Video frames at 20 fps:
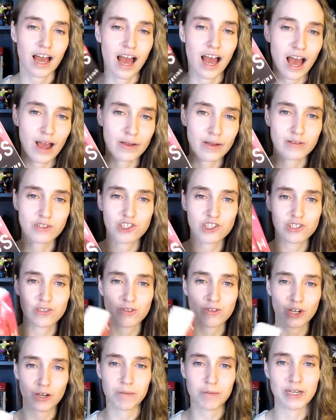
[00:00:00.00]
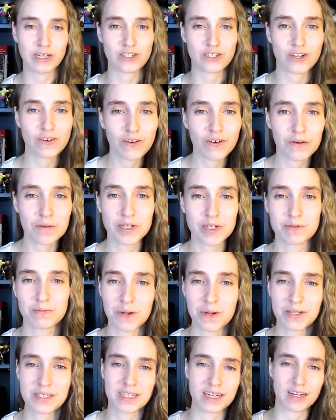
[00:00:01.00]
I just took a picture of a whole bunch of
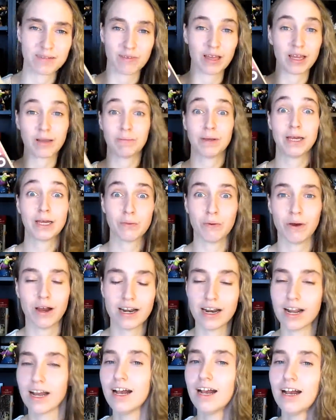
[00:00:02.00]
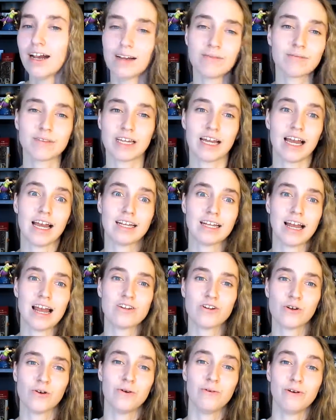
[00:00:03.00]
books and I'm like, pick one. I'm like, I
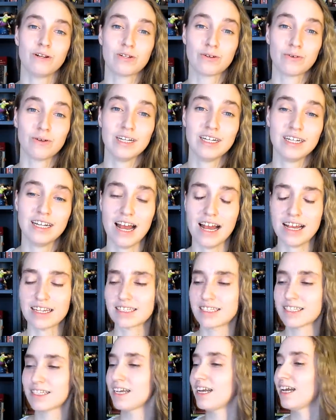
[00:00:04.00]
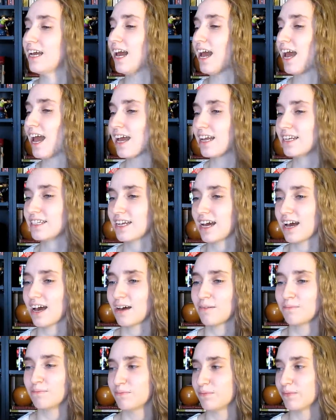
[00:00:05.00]
don't know what to read next. And
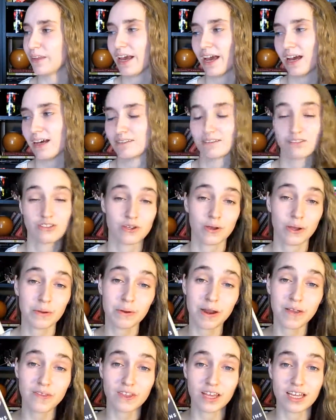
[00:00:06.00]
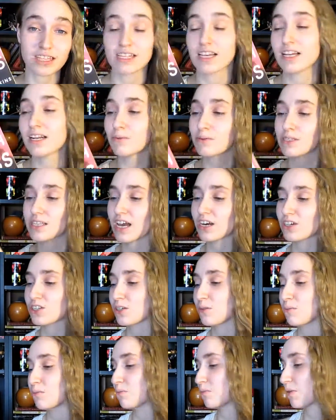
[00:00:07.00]
yeah, so I read this, and it was
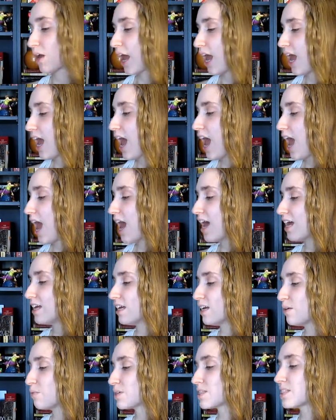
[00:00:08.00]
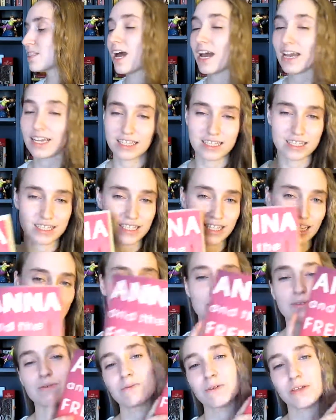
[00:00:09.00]
actually, it was nice. It
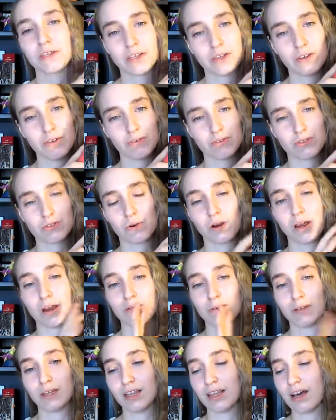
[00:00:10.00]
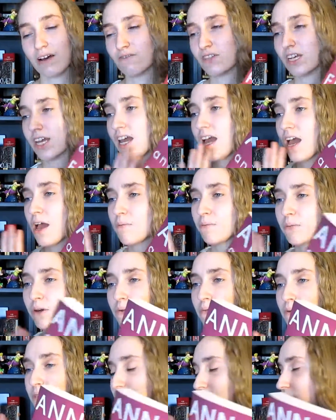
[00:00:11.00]
was a really cute story. I really loved it, but
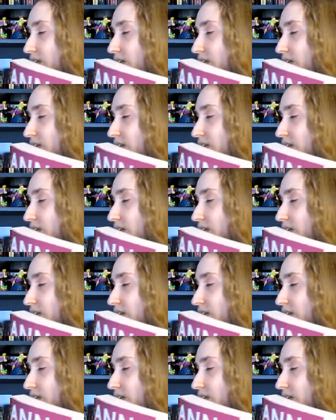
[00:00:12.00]
it was a